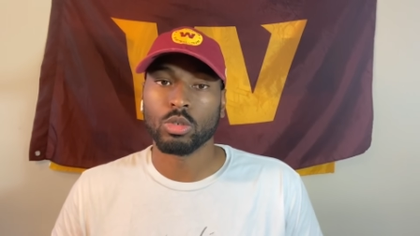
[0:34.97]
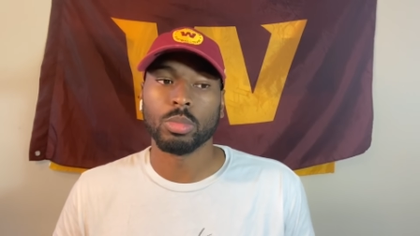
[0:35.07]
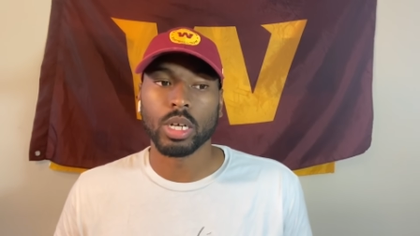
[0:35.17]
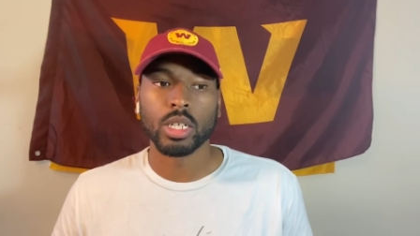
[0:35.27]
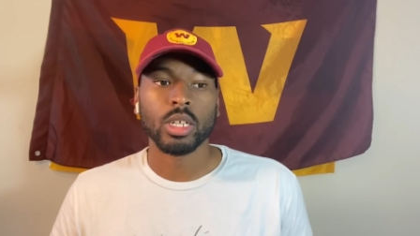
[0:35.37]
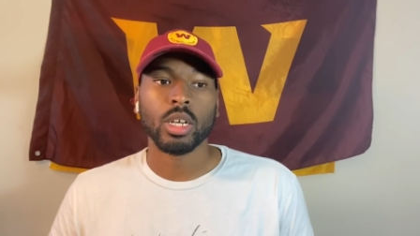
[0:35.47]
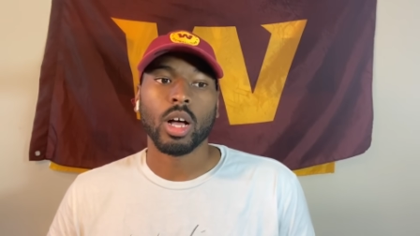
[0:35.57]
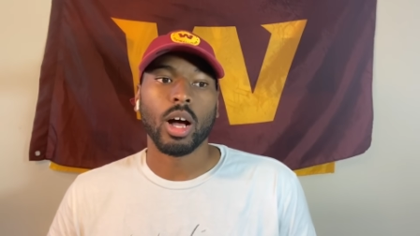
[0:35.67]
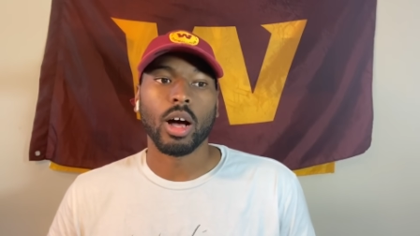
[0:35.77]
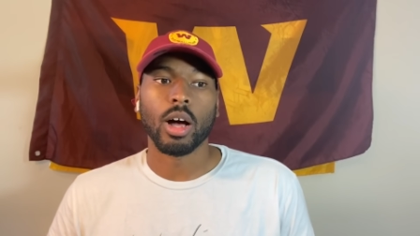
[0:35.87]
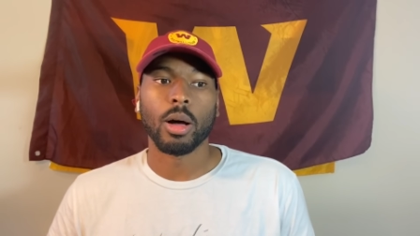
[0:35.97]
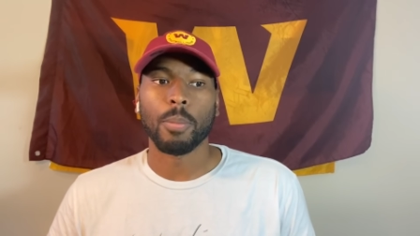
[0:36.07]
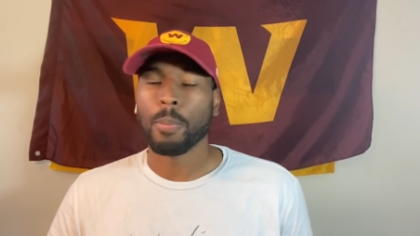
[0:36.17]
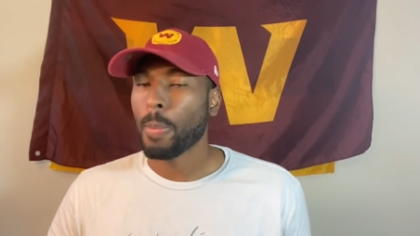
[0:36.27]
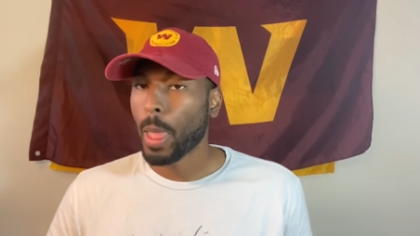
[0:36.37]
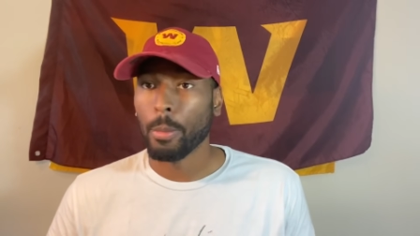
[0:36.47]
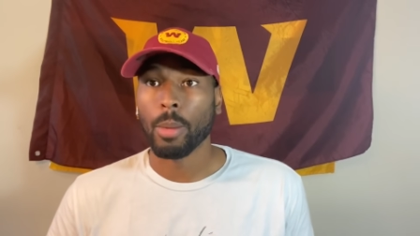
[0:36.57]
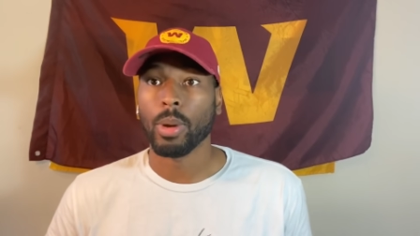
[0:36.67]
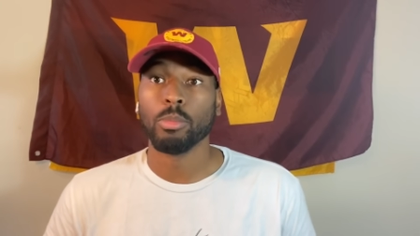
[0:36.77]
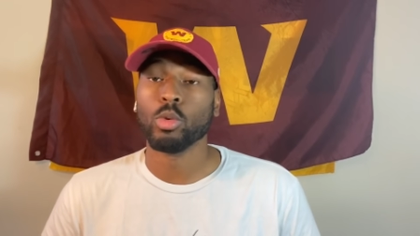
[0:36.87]
But
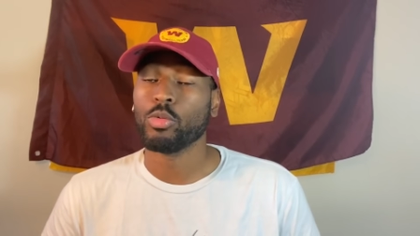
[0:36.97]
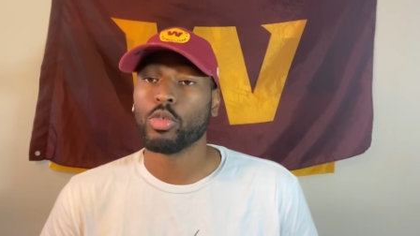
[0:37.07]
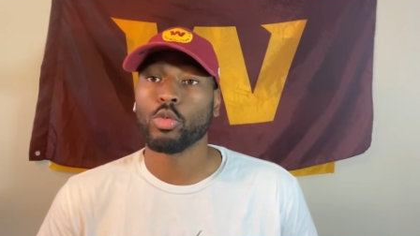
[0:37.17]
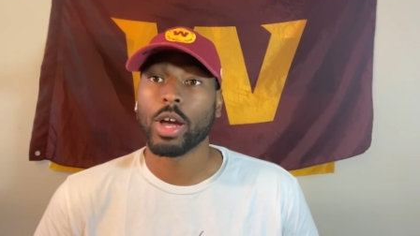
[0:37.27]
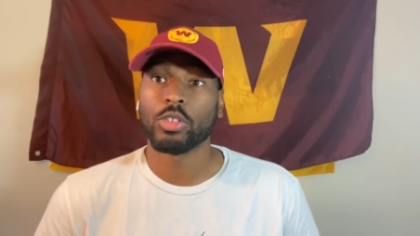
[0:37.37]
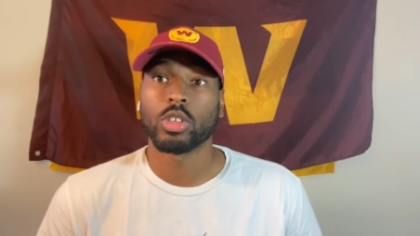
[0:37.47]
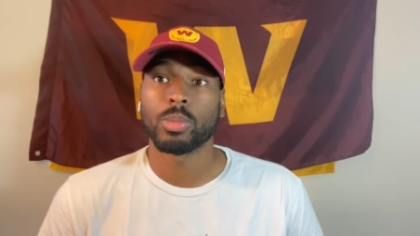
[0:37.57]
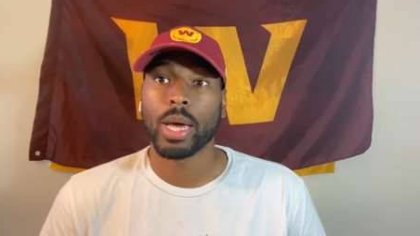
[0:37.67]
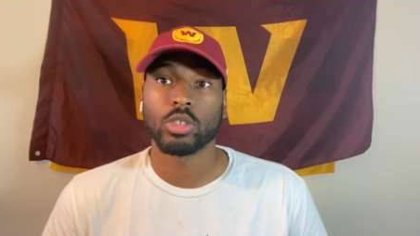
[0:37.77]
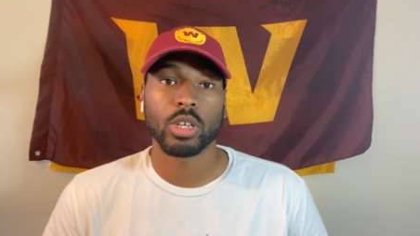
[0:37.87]
I'm rooting for Ryan Fitzpatrick.